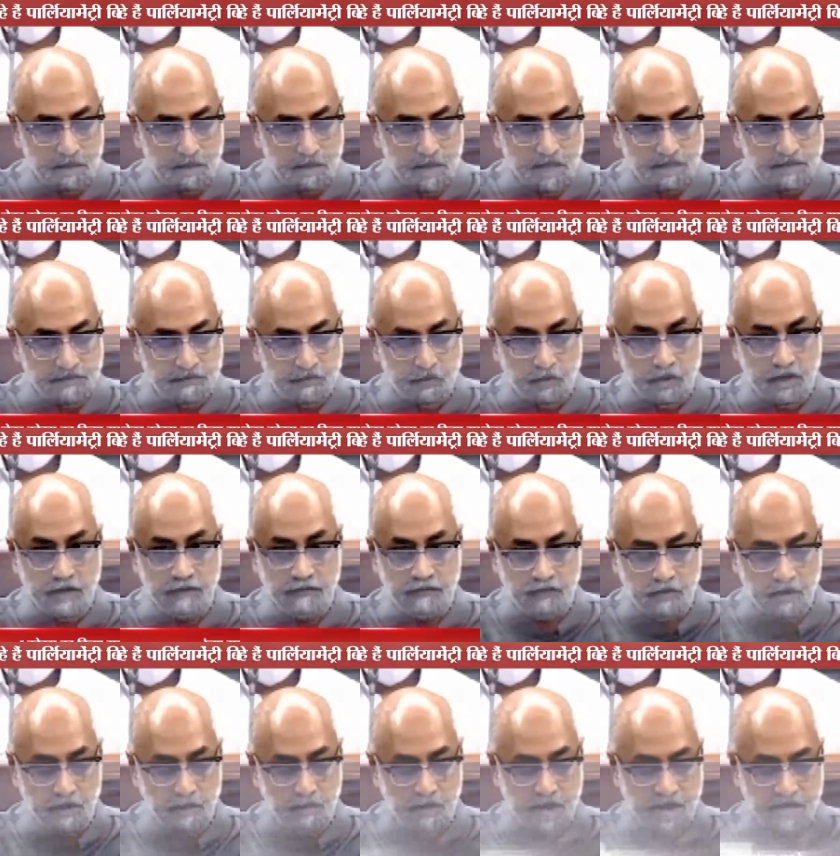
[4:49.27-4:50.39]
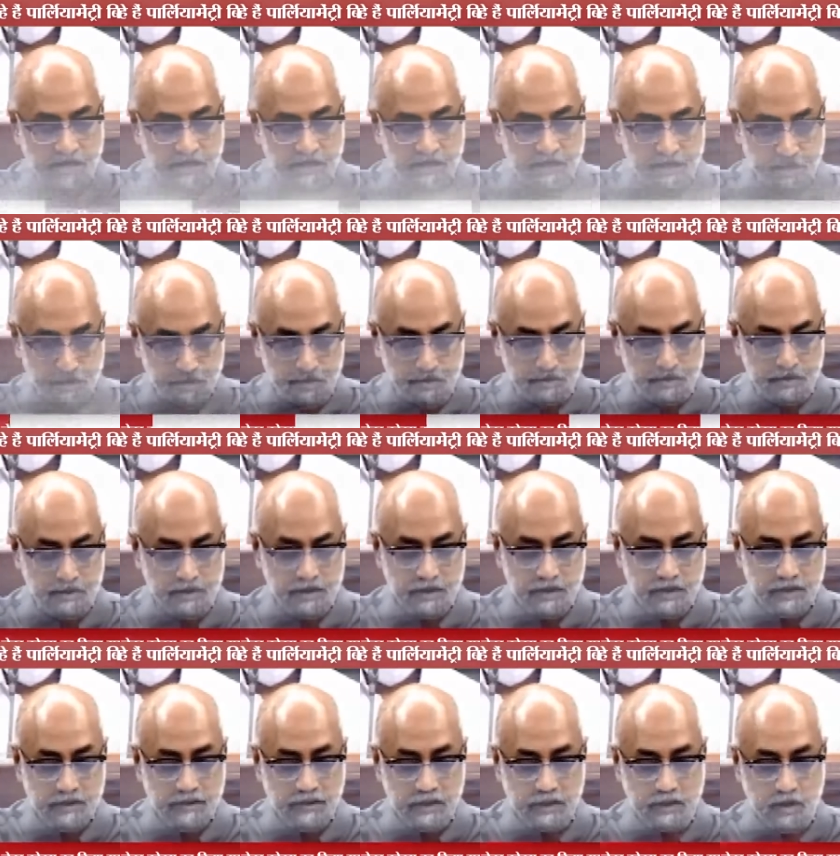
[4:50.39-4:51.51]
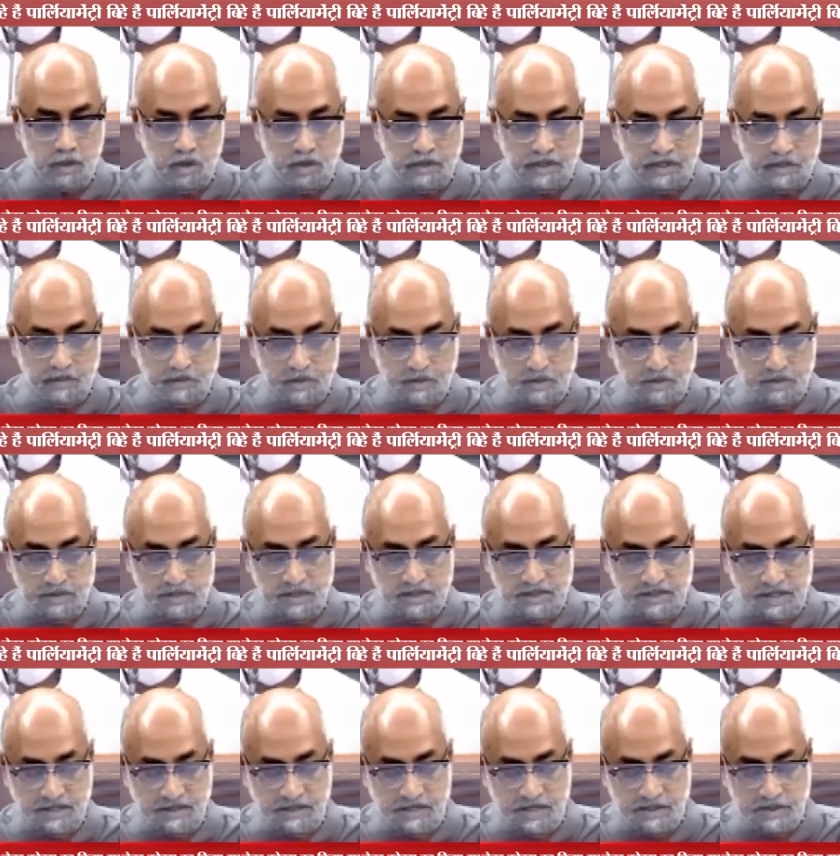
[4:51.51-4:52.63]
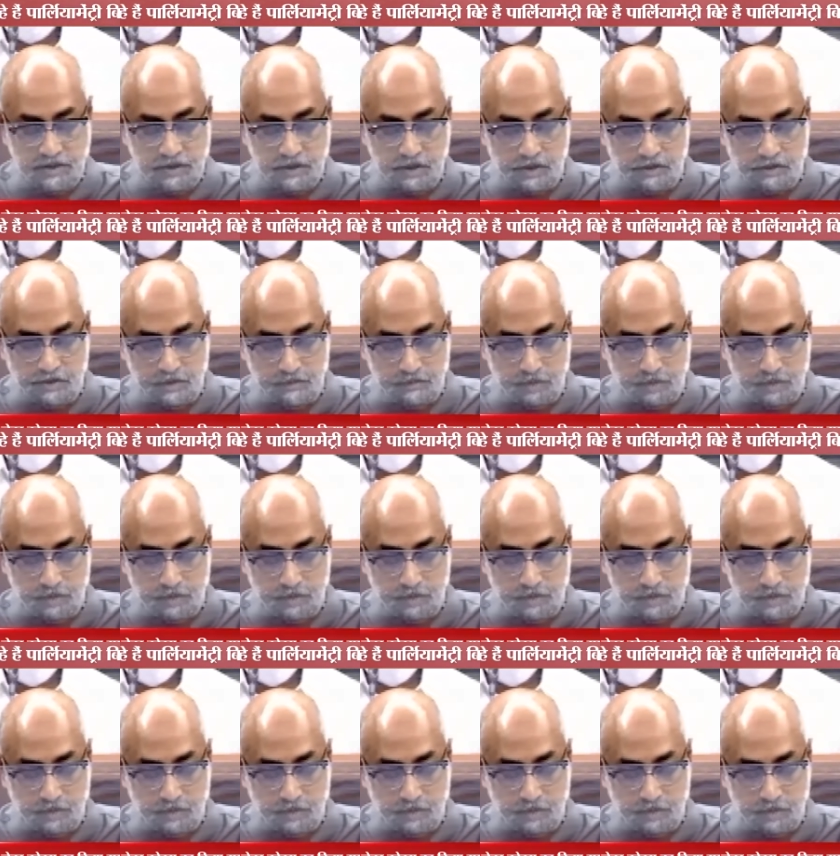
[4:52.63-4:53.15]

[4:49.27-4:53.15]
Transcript: Clause 44, bracket 2, the code introduces industrial